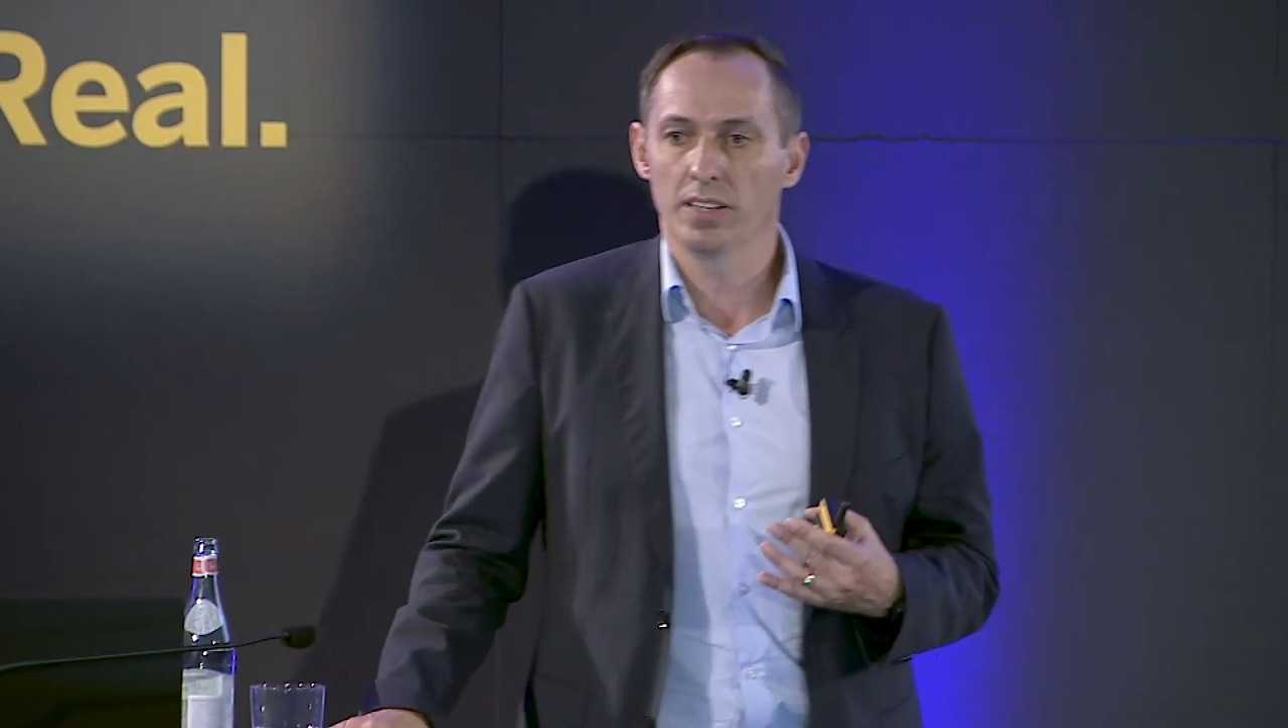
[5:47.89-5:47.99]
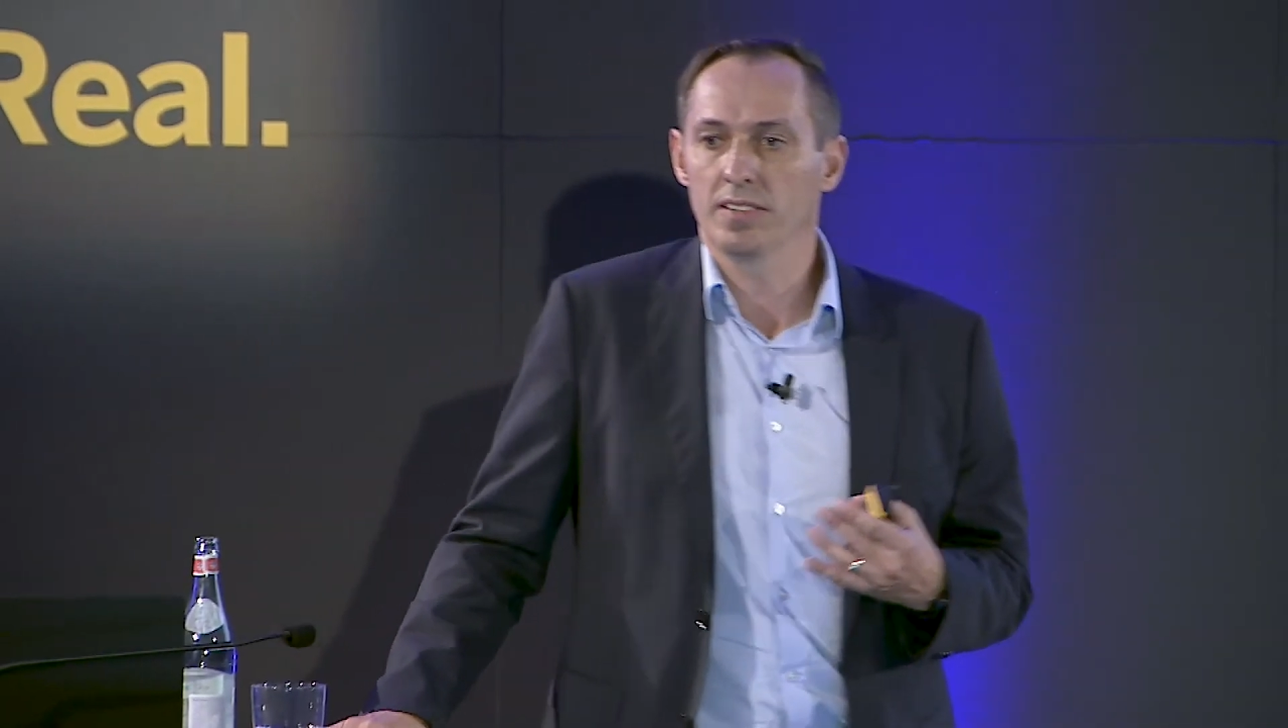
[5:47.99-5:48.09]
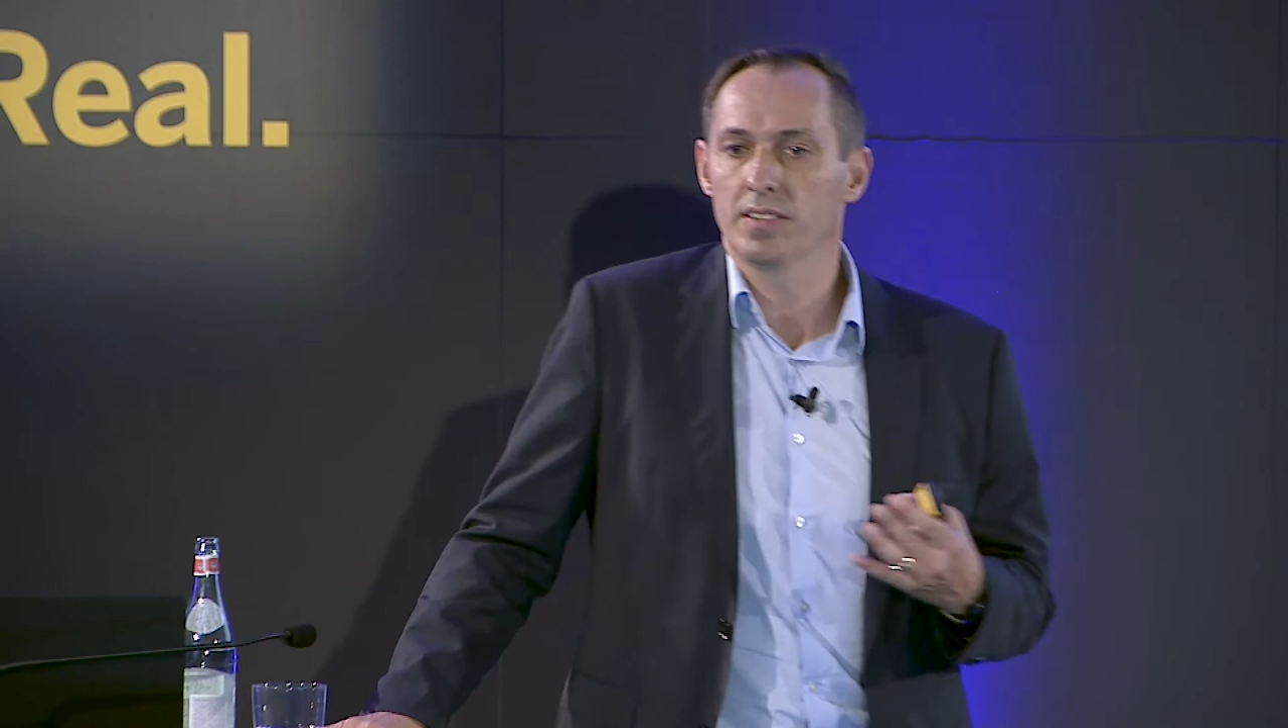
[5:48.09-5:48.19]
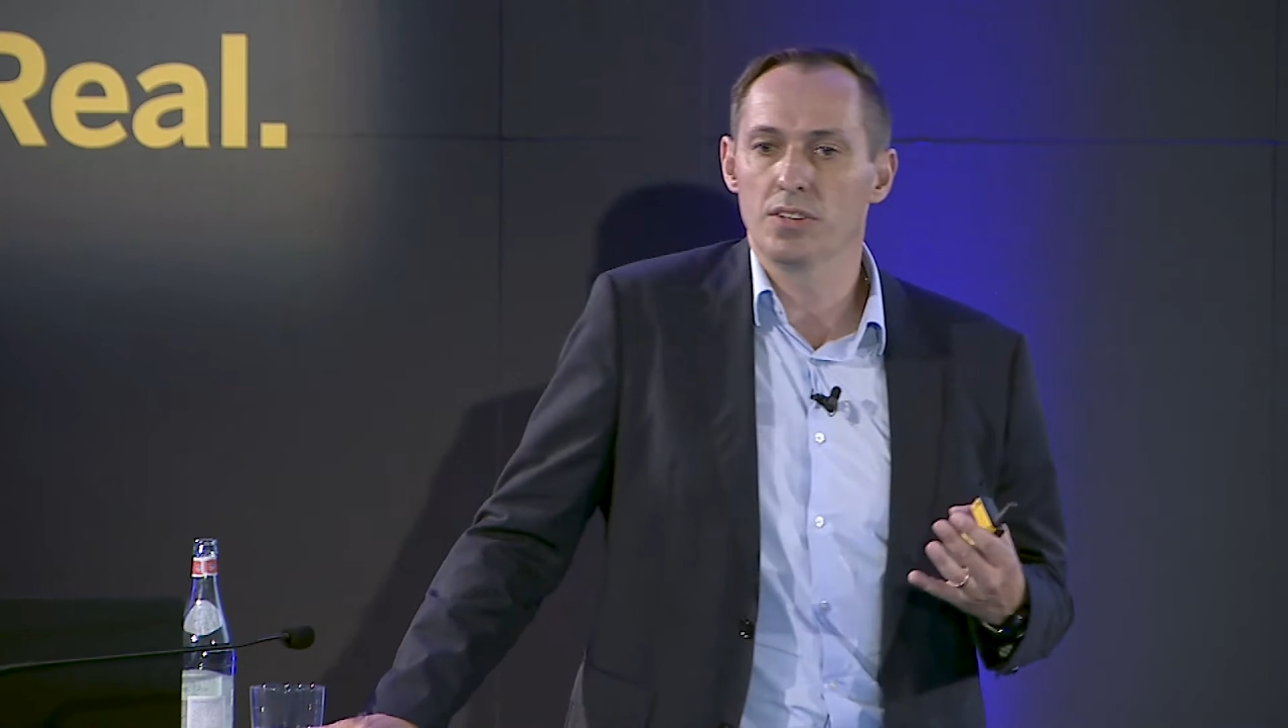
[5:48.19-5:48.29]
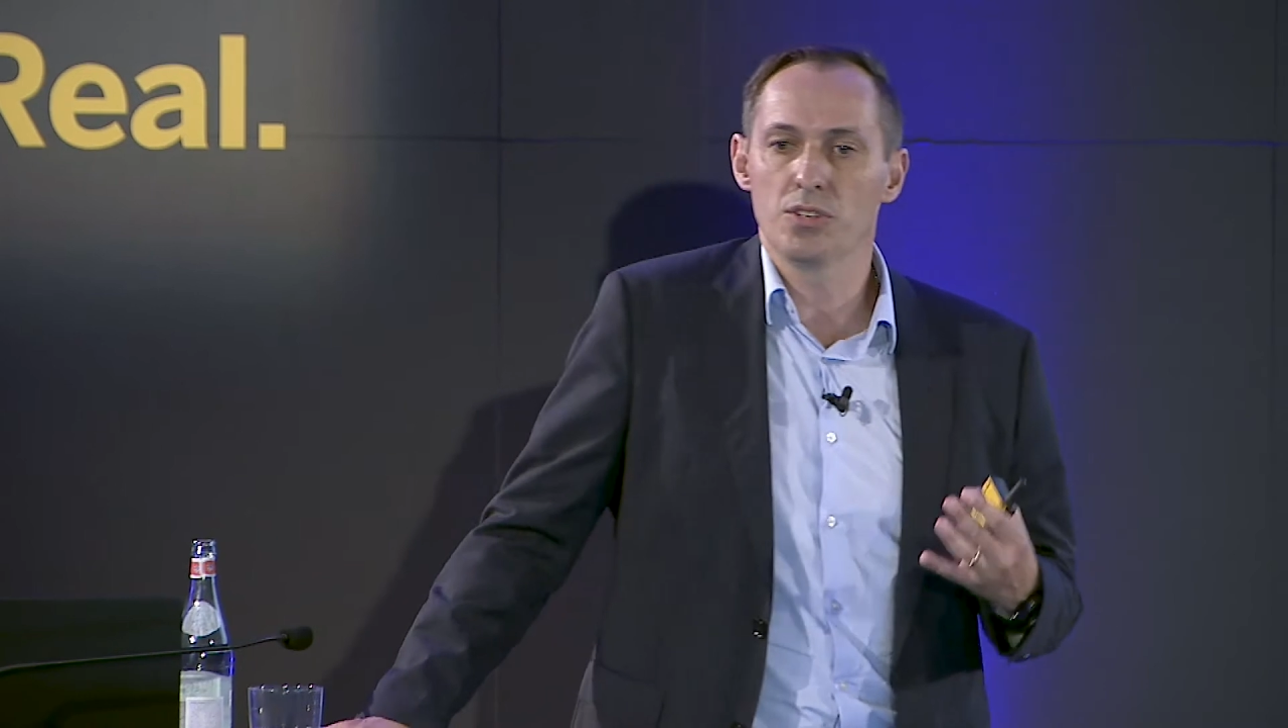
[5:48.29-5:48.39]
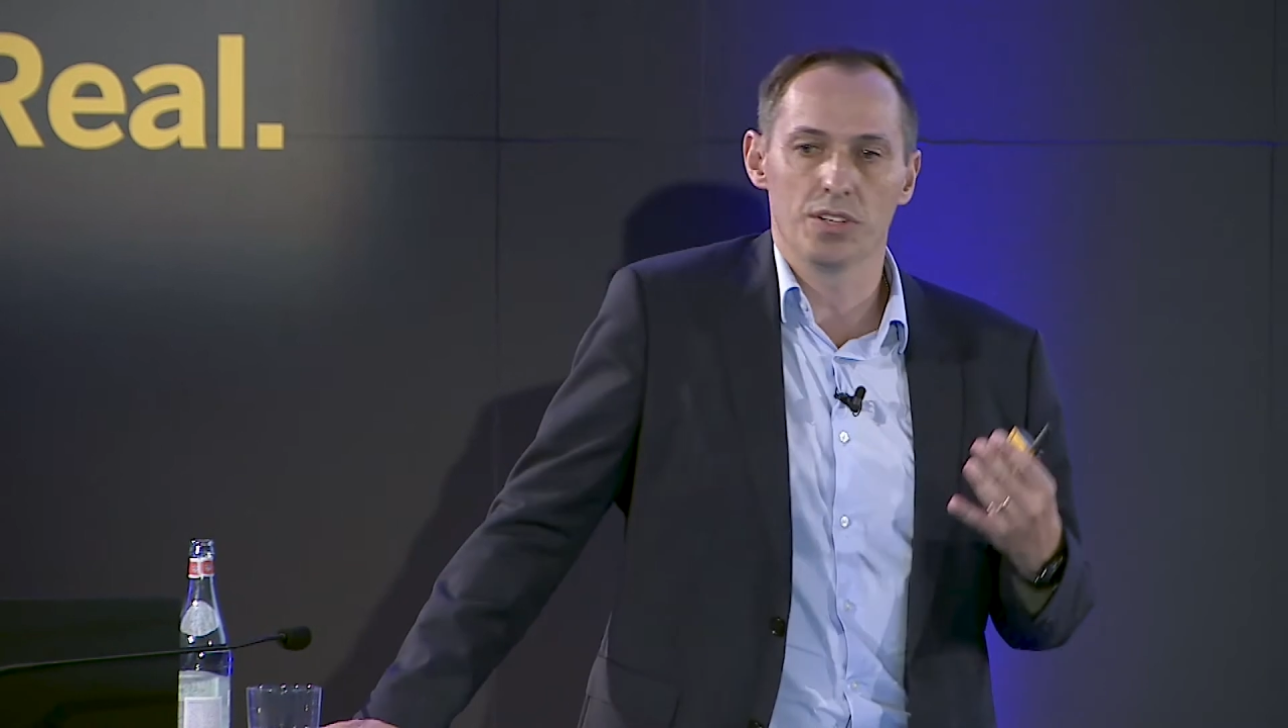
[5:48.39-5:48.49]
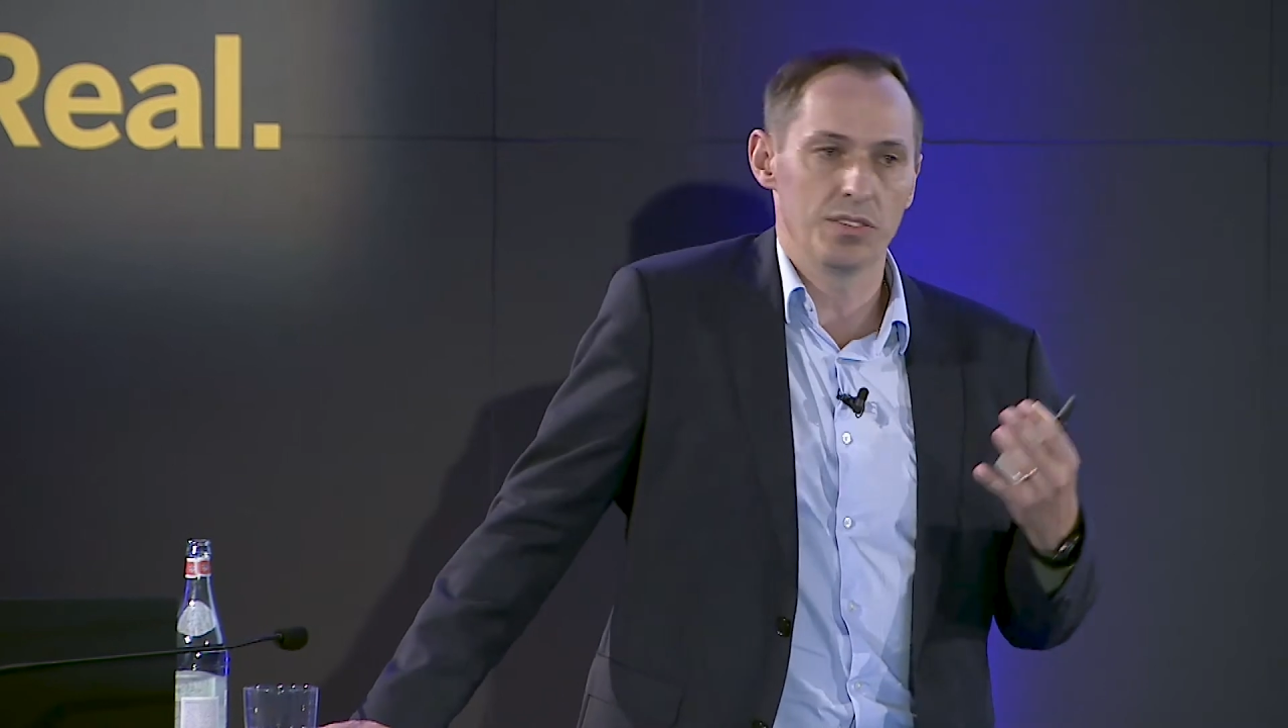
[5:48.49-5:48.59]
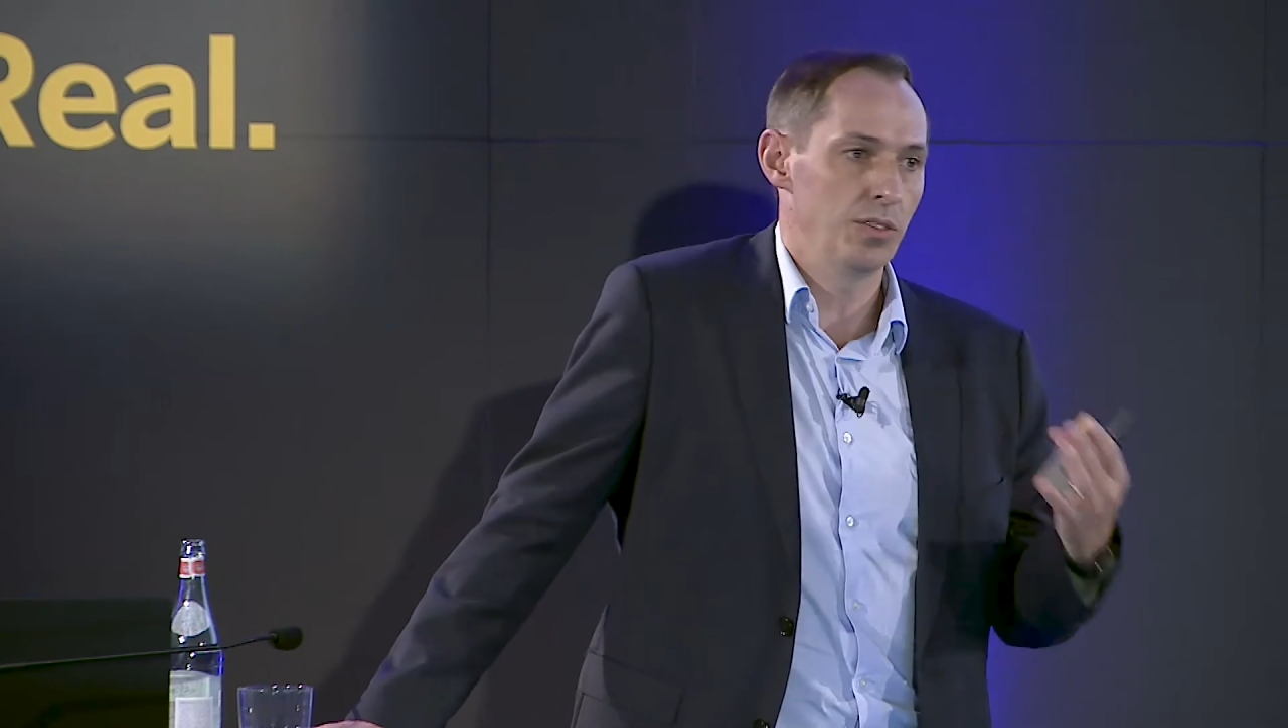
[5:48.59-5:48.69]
extensions